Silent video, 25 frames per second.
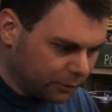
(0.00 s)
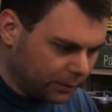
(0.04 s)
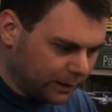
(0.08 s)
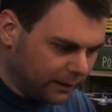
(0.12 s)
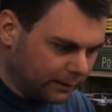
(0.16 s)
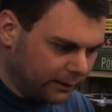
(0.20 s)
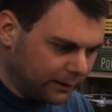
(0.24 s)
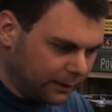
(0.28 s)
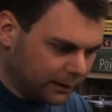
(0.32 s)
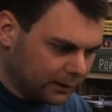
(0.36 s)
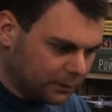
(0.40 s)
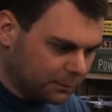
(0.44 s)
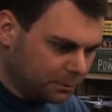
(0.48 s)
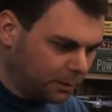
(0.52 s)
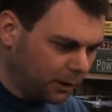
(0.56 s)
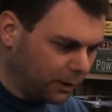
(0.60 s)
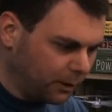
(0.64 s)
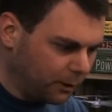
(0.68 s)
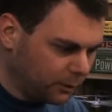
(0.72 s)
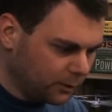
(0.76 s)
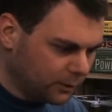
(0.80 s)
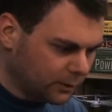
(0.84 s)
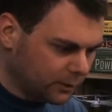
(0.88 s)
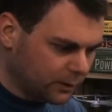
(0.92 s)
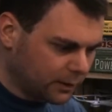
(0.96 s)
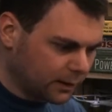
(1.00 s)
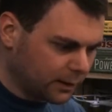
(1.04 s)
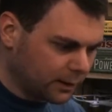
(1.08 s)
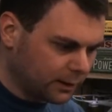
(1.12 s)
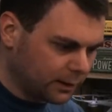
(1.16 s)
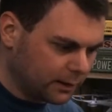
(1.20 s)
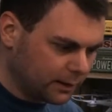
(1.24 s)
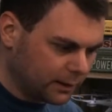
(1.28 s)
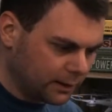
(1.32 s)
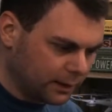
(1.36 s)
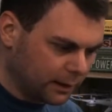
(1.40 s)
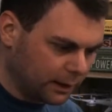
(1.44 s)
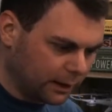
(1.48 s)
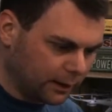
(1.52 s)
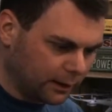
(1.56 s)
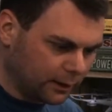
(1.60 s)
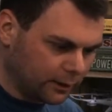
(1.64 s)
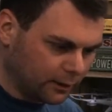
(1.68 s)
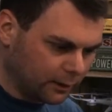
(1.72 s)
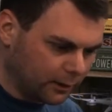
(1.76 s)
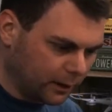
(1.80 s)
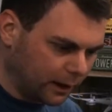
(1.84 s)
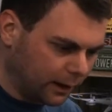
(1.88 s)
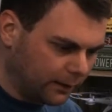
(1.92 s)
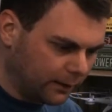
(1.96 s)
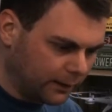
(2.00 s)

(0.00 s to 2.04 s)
between this post here